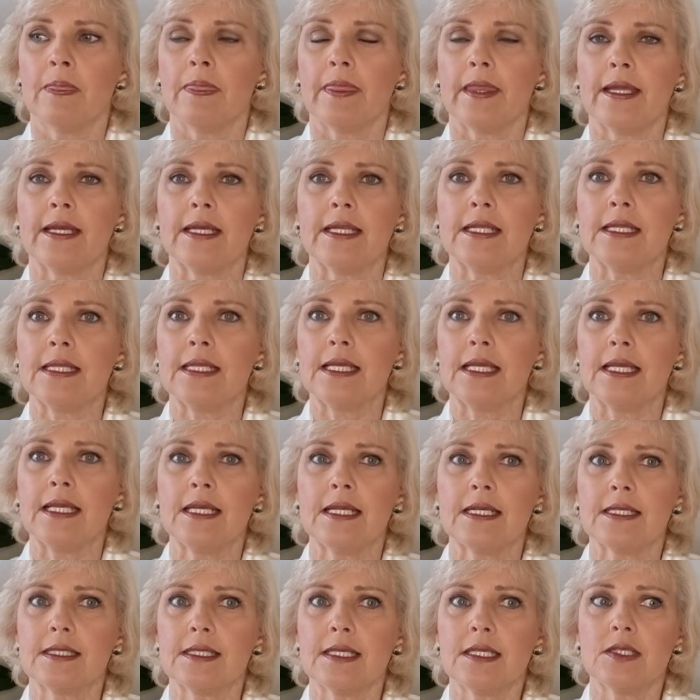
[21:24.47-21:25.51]
And in the end,
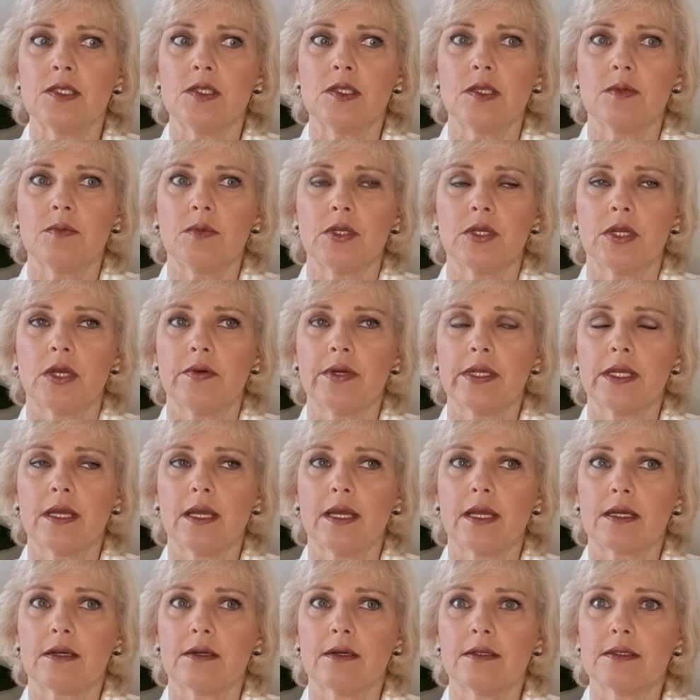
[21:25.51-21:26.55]
I said to him, you know what,
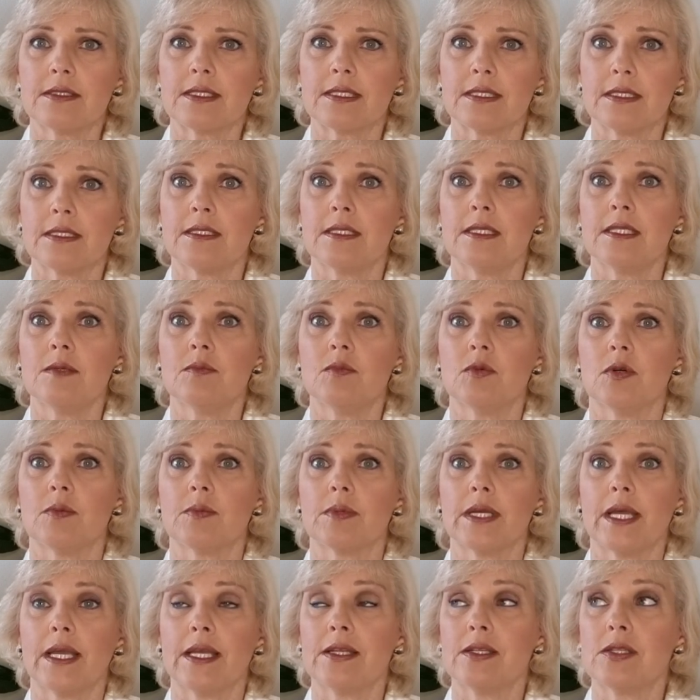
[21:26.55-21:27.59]
I can't sit anymore. I'm
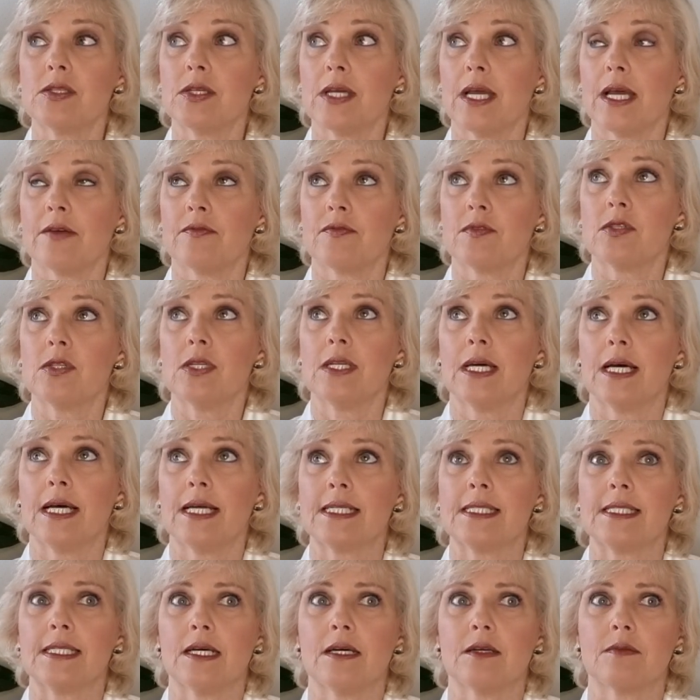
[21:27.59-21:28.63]
going to have to lie
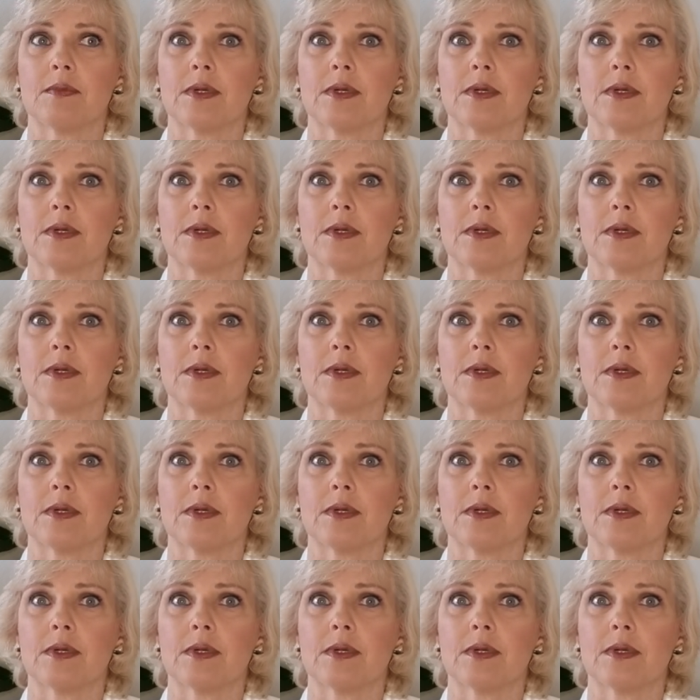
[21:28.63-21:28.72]
down.